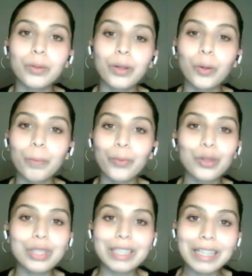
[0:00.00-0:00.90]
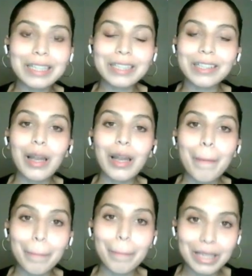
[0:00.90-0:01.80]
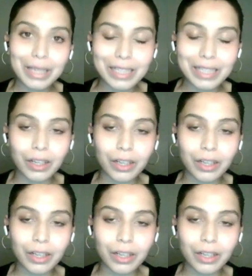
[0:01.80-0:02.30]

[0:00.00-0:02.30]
or postnatal bleeding.